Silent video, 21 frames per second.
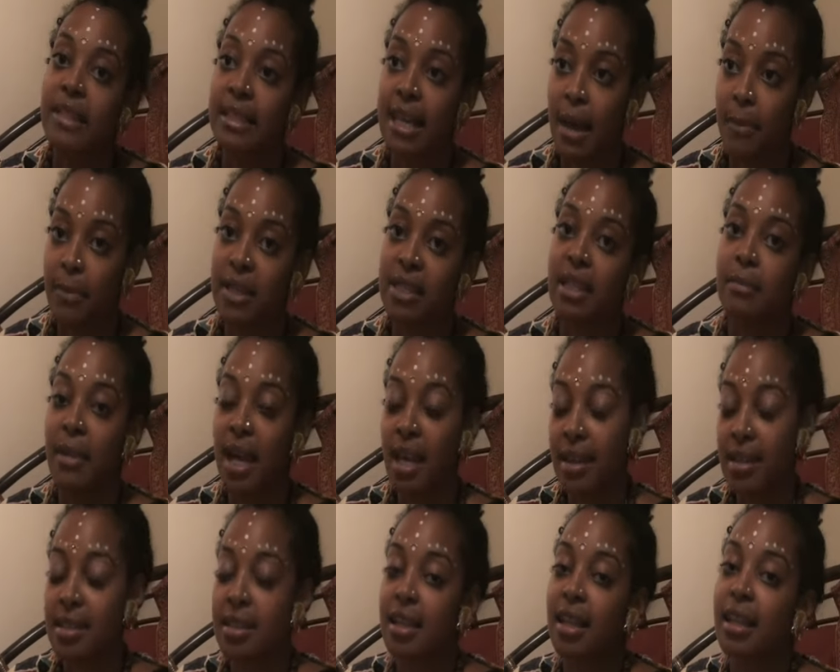the tap is the
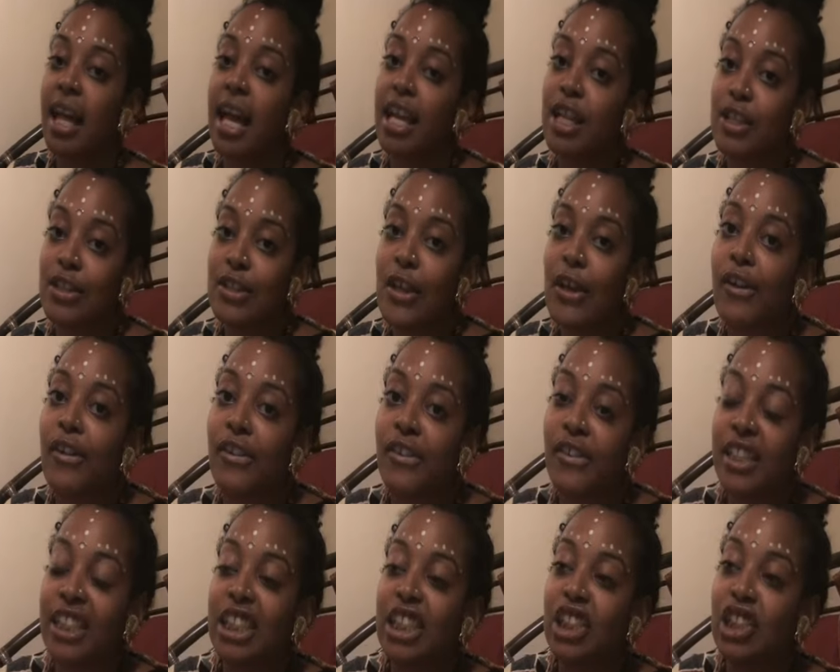balance of the light. So
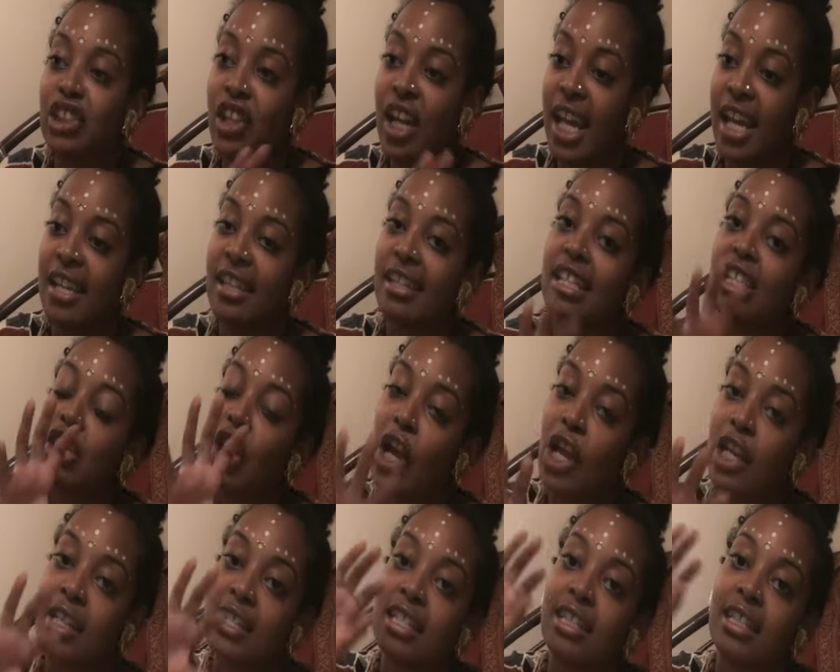it's Trae, the
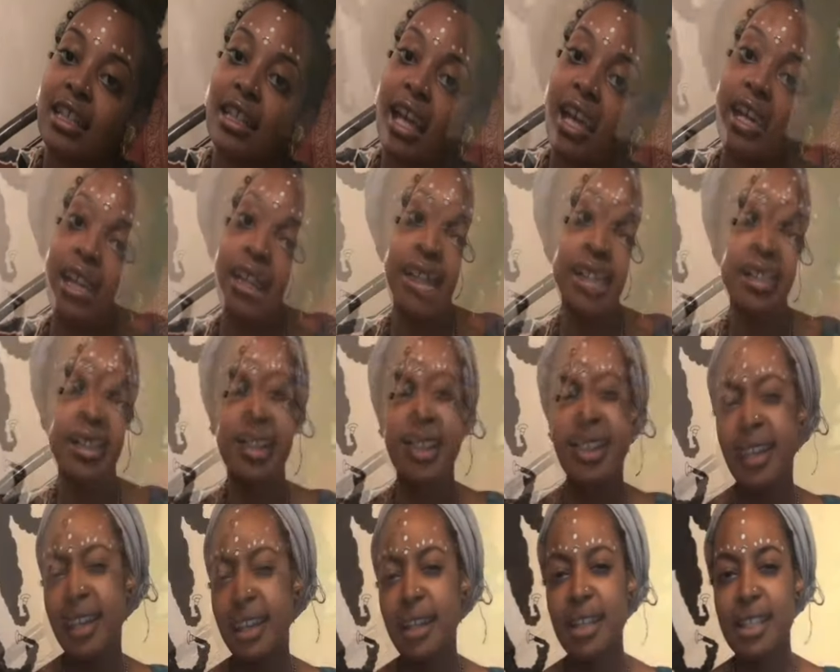darkness and the light. I
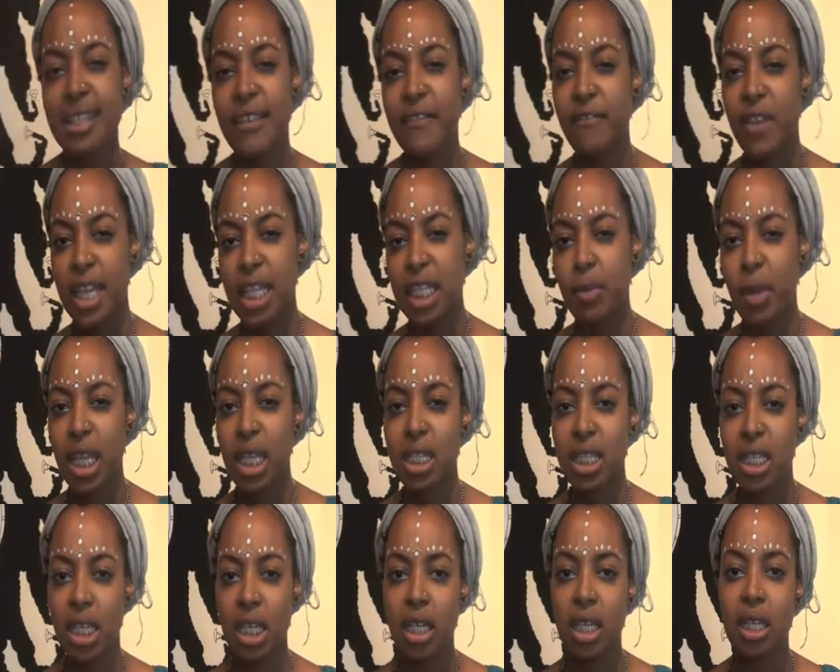started getting into face
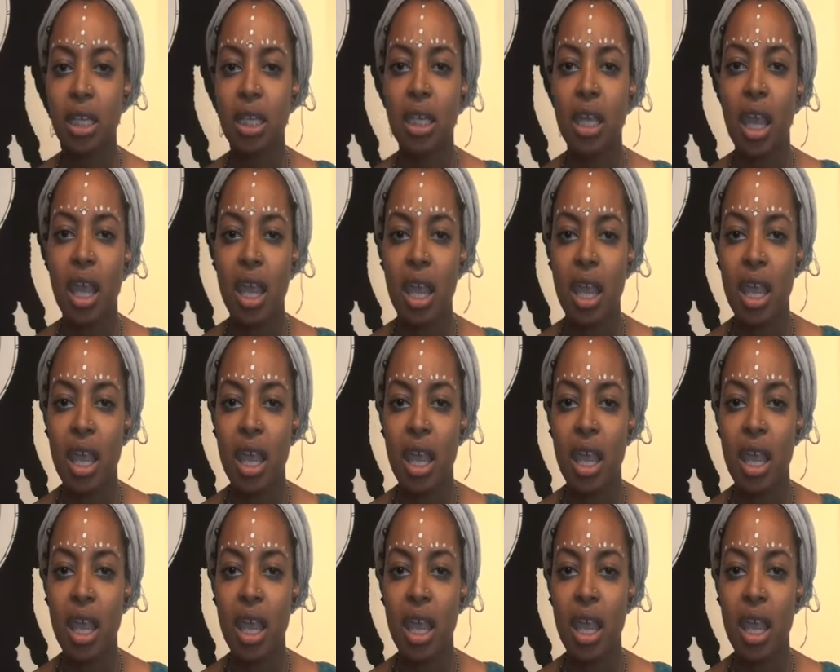painting.